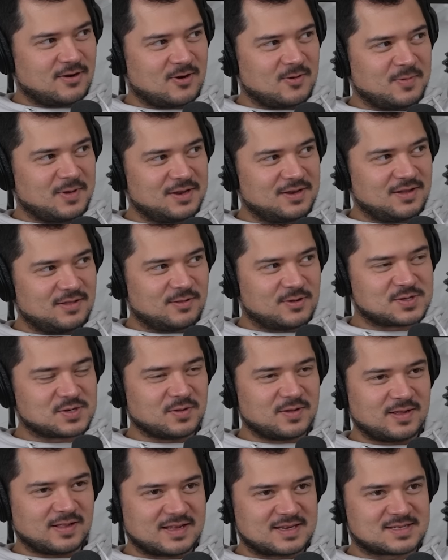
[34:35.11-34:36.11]
know what I mean? There's
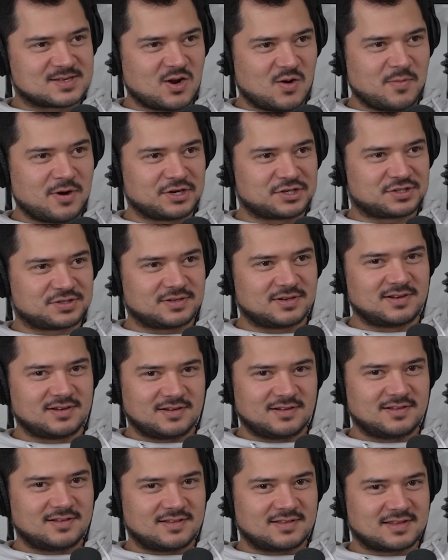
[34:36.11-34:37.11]
only like so much
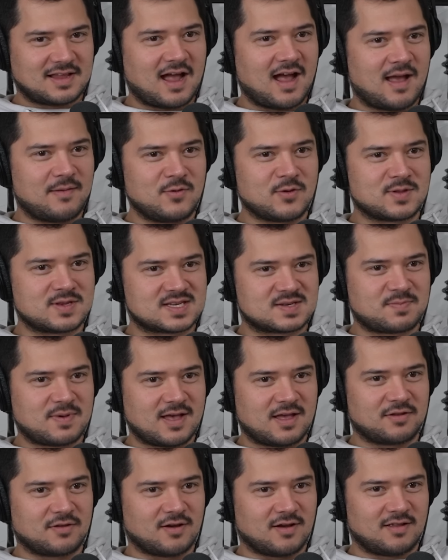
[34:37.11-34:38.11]
time you can
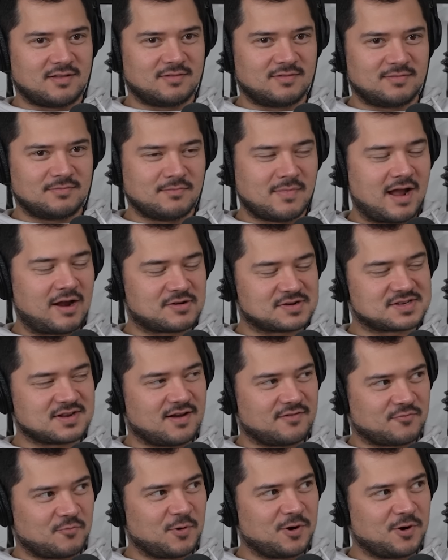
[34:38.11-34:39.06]
spend on Microsoft